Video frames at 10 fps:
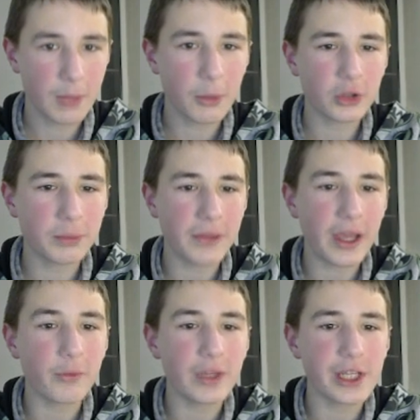on, play
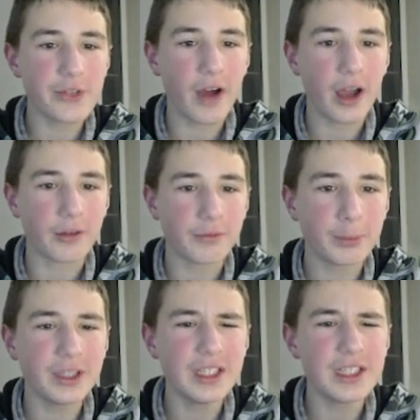Queen H5,
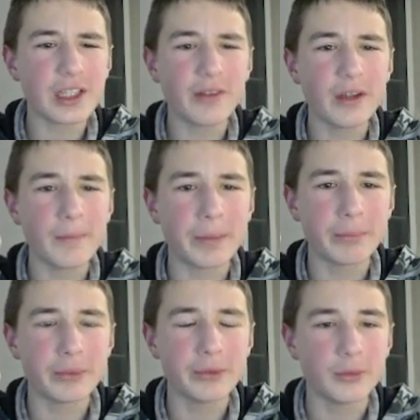please. I want a
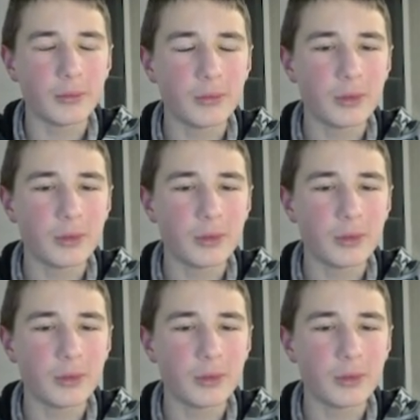baboon.